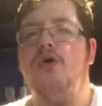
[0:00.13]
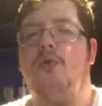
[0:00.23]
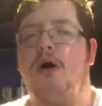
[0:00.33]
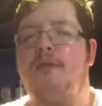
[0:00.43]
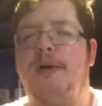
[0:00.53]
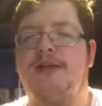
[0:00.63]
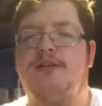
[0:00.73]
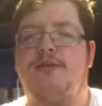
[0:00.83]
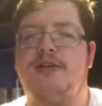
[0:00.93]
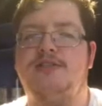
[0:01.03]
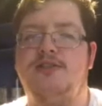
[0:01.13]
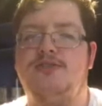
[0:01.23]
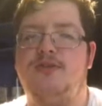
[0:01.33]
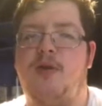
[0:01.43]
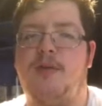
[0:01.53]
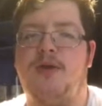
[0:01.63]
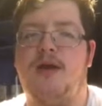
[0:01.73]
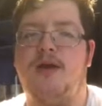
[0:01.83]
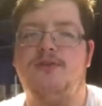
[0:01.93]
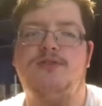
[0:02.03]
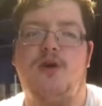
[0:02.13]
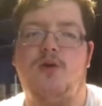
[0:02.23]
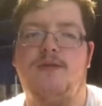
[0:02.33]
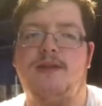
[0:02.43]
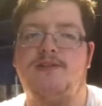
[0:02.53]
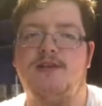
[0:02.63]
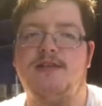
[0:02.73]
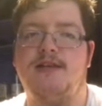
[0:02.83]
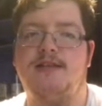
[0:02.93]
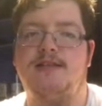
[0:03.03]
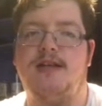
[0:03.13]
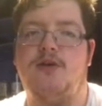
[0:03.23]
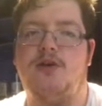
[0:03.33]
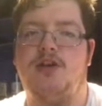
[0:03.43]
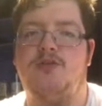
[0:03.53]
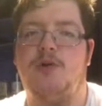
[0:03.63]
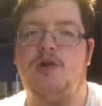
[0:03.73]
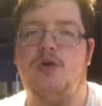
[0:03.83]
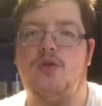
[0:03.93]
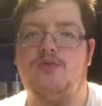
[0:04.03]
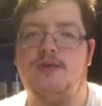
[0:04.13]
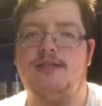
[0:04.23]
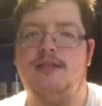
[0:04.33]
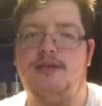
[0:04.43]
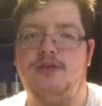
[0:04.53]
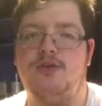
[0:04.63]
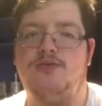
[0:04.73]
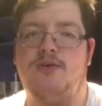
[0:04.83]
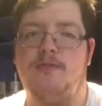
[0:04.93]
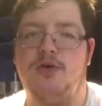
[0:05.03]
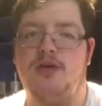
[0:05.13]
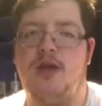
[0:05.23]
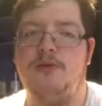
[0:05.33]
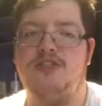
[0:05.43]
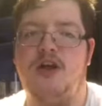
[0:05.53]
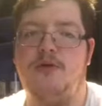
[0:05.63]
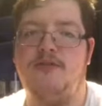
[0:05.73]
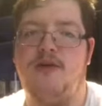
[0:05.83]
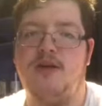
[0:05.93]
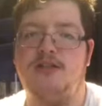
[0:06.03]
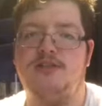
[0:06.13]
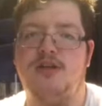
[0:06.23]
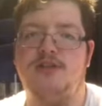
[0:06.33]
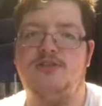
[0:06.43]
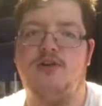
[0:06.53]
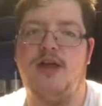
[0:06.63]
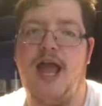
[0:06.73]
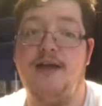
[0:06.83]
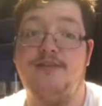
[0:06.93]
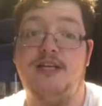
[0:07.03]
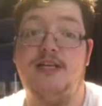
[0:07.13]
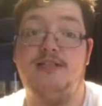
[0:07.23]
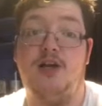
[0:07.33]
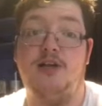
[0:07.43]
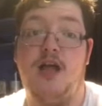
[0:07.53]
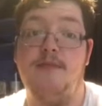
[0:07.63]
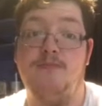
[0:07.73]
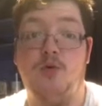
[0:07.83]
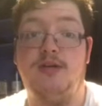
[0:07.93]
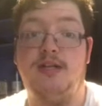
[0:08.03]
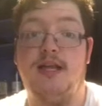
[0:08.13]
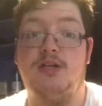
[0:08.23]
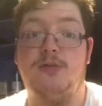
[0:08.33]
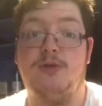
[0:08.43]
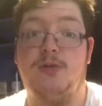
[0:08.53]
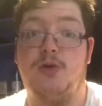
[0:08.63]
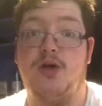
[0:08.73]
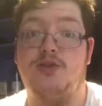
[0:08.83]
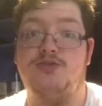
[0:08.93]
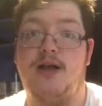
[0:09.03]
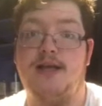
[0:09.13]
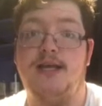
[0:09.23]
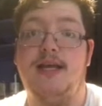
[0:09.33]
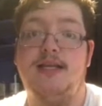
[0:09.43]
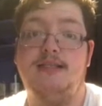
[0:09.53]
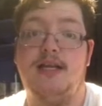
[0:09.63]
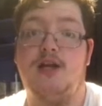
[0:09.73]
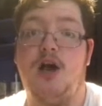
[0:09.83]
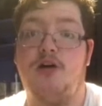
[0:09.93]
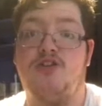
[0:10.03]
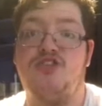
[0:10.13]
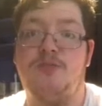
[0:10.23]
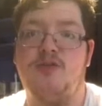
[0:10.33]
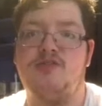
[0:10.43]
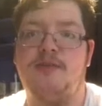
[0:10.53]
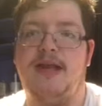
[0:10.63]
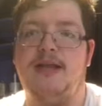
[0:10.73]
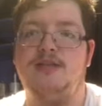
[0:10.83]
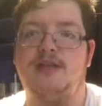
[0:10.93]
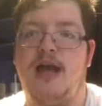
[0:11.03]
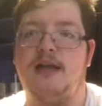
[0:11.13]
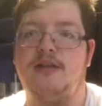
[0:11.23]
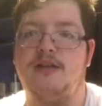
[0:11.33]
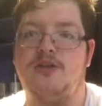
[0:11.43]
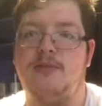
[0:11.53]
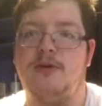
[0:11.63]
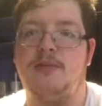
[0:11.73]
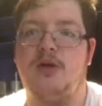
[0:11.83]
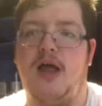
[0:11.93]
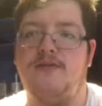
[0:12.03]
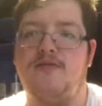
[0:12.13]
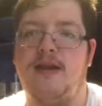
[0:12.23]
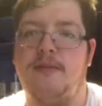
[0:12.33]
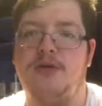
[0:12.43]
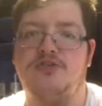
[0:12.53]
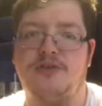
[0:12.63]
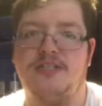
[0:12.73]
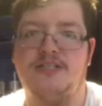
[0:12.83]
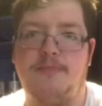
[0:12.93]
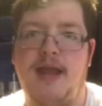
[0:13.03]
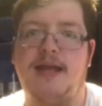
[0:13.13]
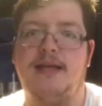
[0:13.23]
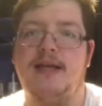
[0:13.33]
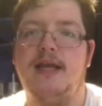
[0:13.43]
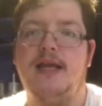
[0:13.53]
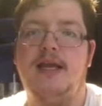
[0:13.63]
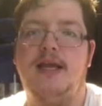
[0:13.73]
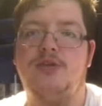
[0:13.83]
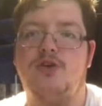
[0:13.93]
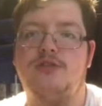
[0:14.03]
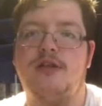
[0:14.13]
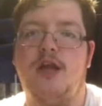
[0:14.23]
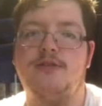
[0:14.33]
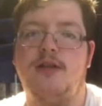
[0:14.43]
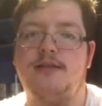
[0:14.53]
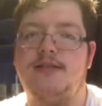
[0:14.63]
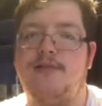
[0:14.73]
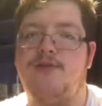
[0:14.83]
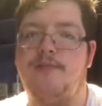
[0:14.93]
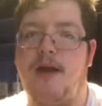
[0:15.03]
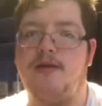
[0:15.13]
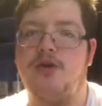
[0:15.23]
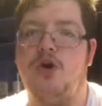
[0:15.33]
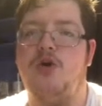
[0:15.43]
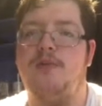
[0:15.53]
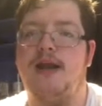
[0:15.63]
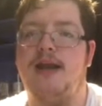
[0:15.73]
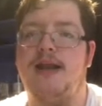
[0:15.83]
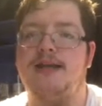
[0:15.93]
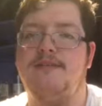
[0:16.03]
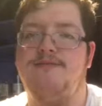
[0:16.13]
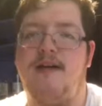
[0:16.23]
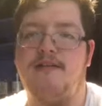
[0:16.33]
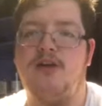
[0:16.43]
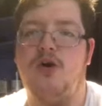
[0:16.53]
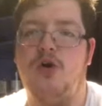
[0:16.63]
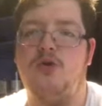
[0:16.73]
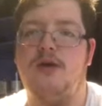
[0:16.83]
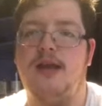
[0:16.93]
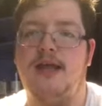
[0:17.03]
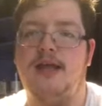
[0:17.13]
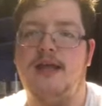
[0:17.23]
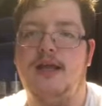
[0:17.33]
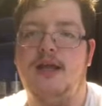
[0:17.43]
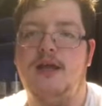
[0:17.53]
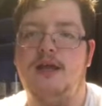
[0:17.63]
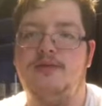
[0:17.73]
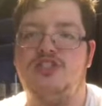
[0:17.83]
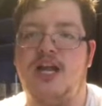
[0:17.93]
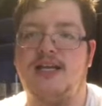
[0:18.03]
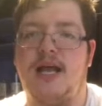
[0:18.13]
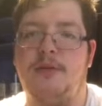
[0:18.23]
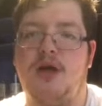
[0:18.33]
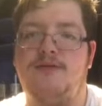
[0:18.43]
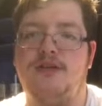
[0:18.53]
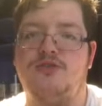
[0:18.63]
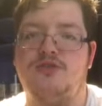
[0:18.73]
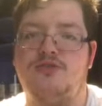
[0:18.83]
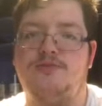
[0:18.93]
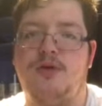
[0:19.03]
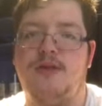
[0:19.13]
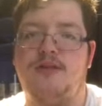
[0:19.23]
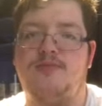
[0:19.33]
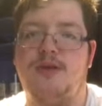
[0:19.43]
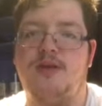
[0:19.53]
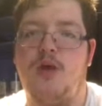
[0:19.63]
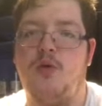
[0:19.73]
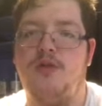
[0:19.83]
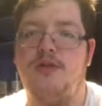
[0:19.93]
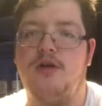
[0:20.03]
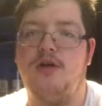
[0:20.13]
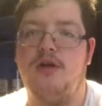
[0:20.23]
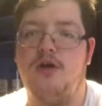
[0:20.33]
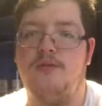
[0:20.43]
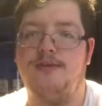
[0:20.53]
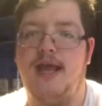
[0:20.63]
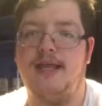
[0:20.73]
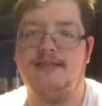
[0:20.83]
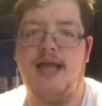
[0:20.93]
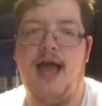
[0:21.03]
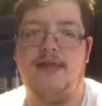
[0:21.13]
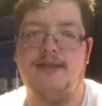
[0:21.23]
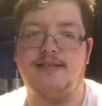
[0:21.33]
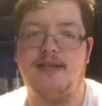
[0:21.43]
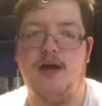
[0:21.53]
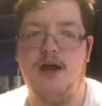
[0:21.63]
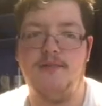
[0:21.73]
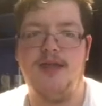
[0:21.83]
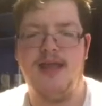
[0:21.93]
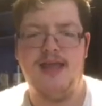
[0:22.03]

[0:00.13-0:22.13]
Welcome back to the Wrestling Newsroom. I'm your host, All Things Wrestling, and today we're going to look at all the wrestling news from Monday. We start with a very concerning story. After he signed a multi-year WWE contract, Sin Cara was possibly injured at the WWE live event in Madrid, Spain. He ducked a clothesline attempt from Baron Corbin and landed very awkwardly. He was checked out by officials, but there's been no other updates at this time.